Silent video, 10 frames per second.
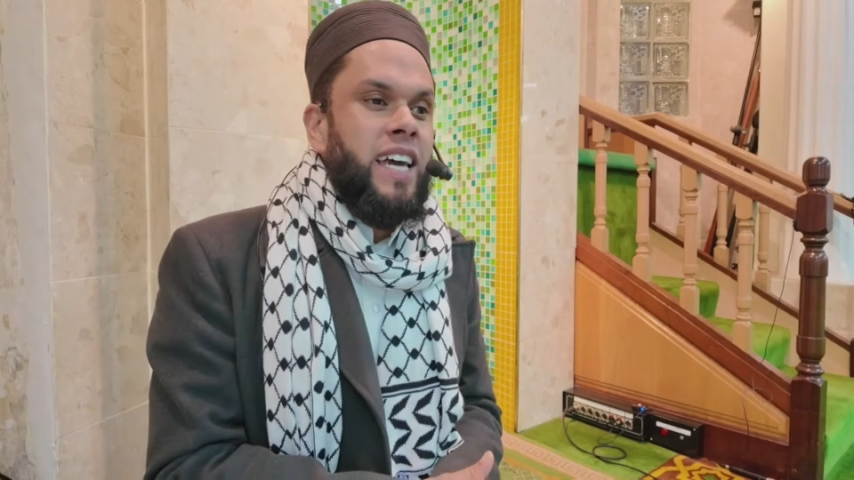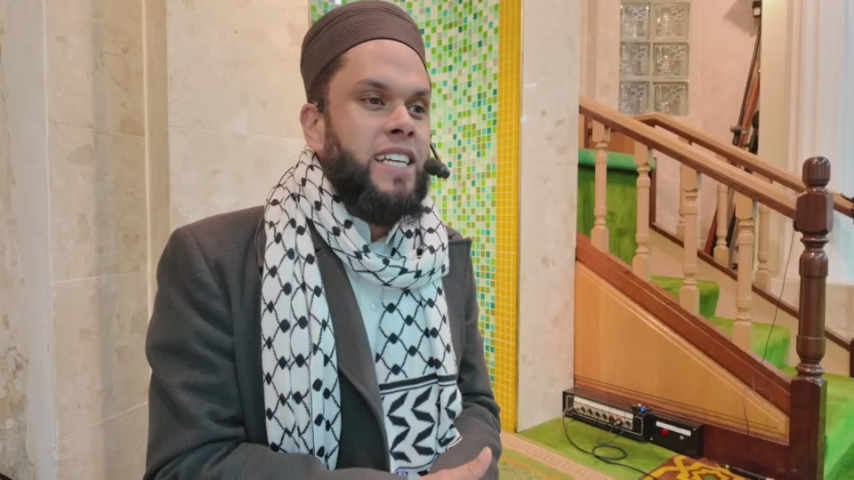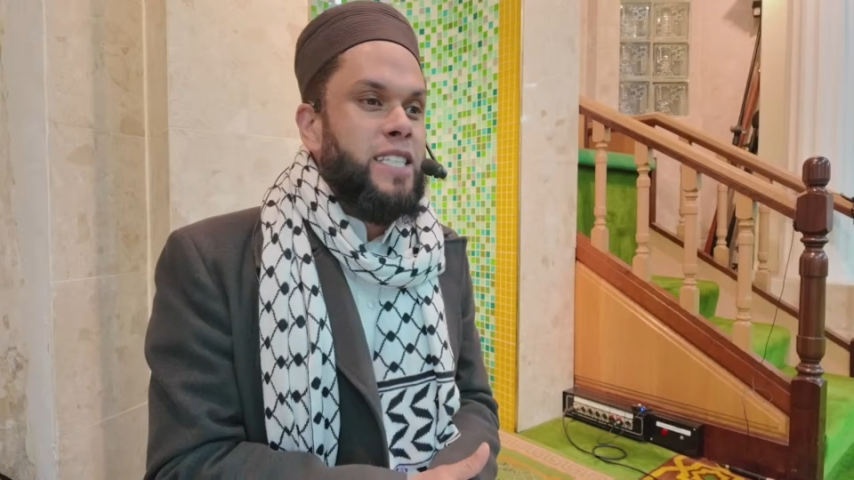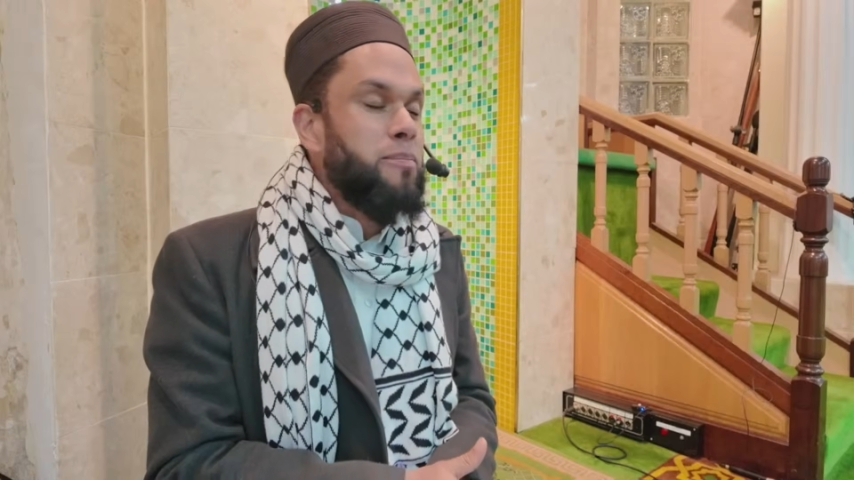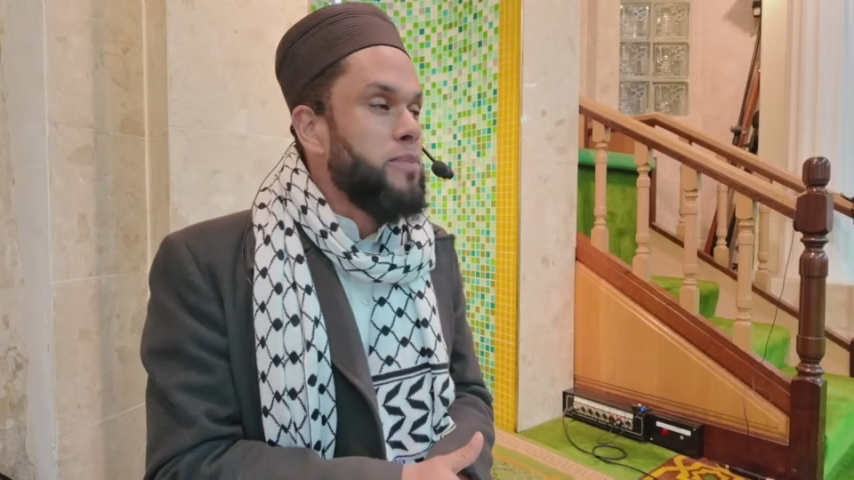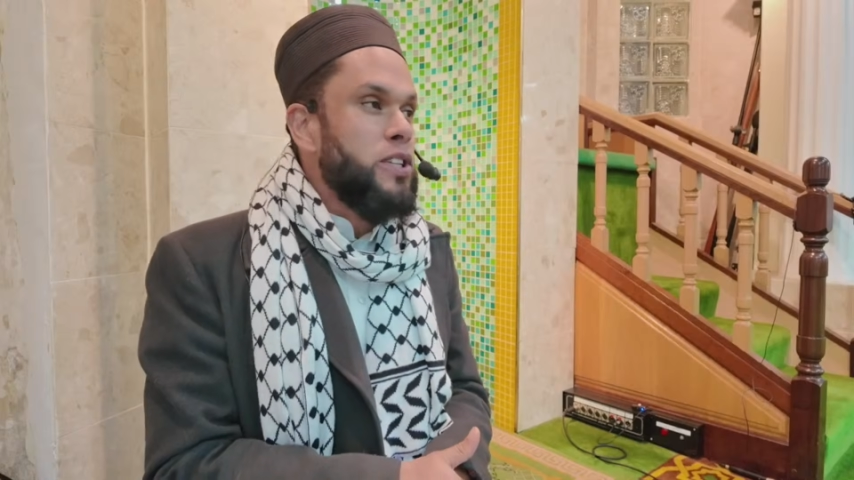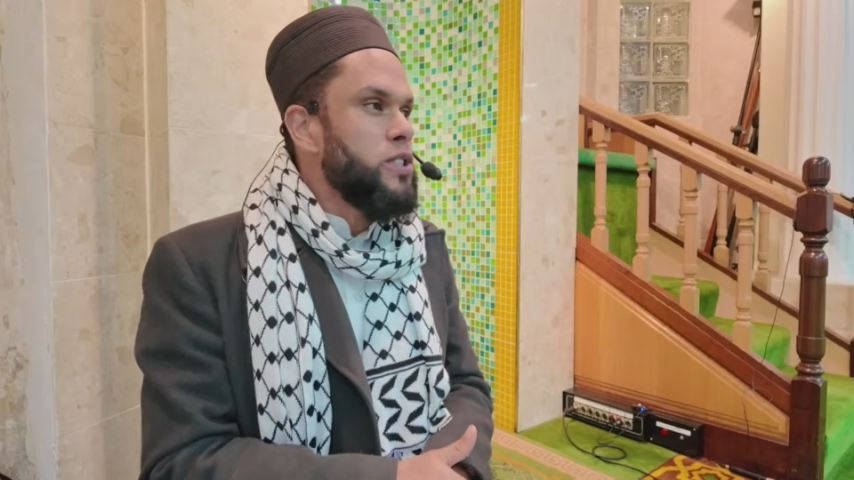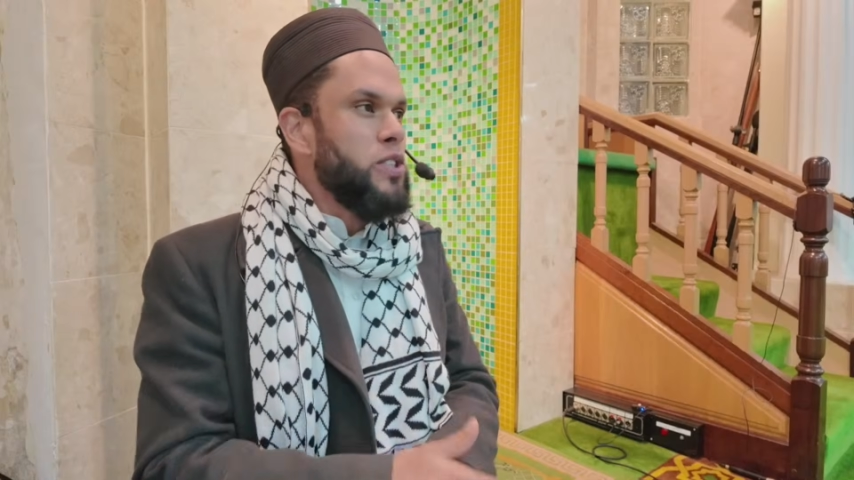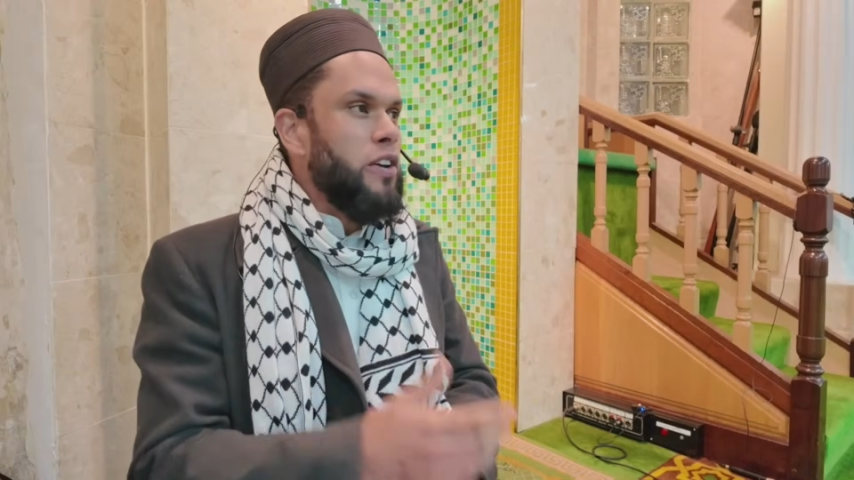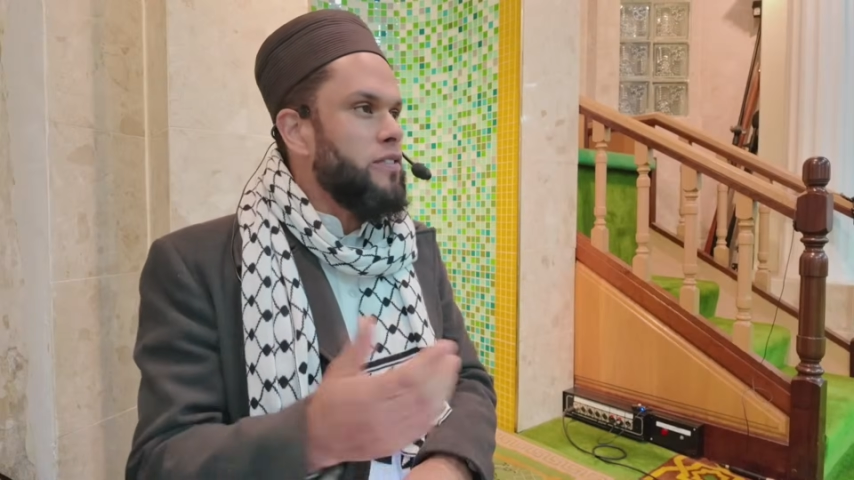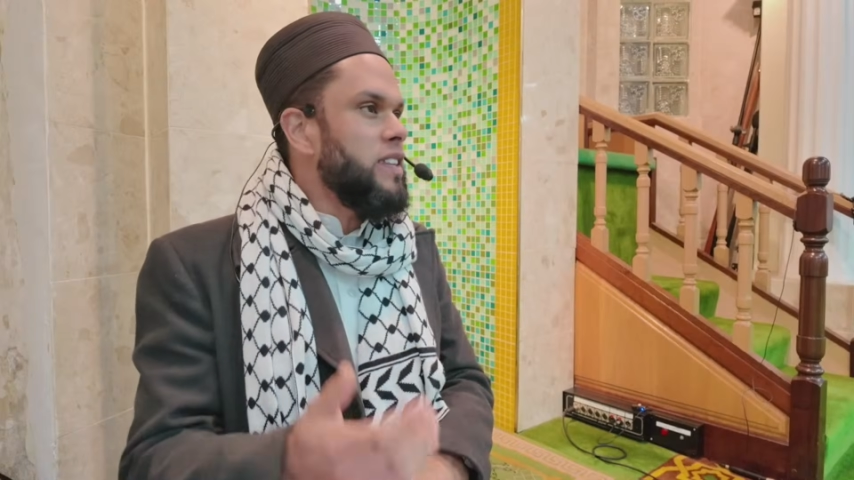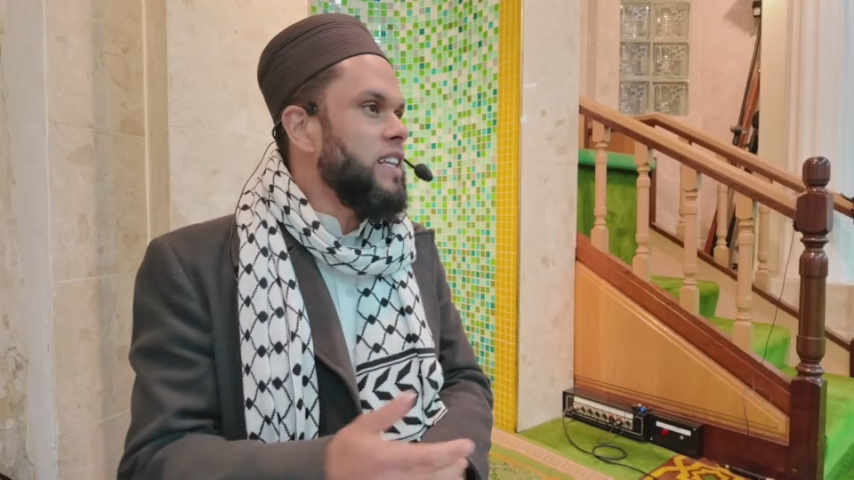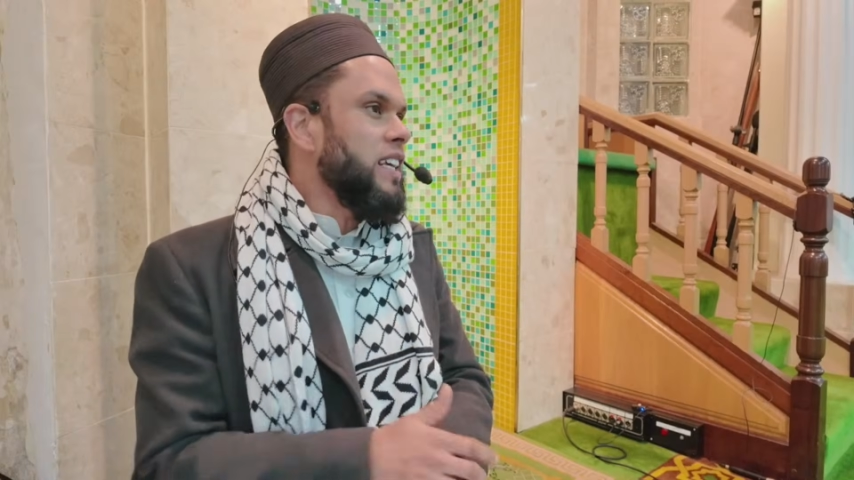acceptance of the